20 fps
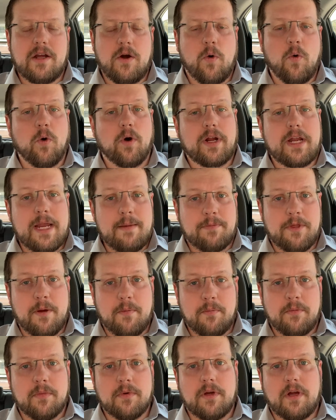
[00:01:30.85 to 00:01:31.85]
or keep
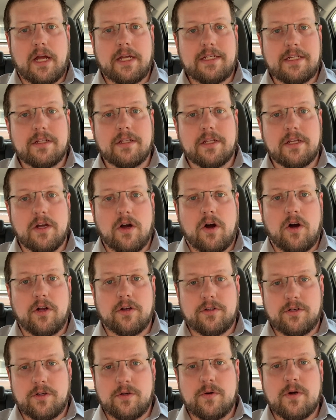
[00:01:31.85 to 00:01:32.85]
them ideally
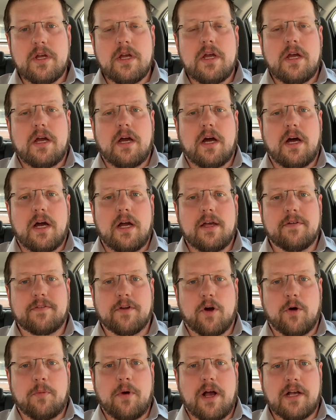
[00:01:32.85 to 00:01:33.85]
on you if
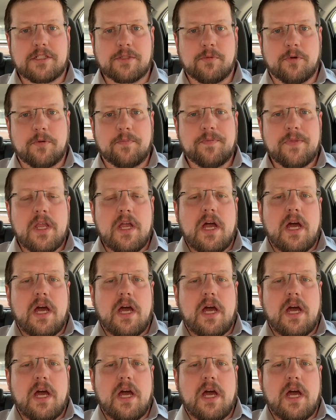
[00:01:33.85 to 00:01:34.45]
at all possible.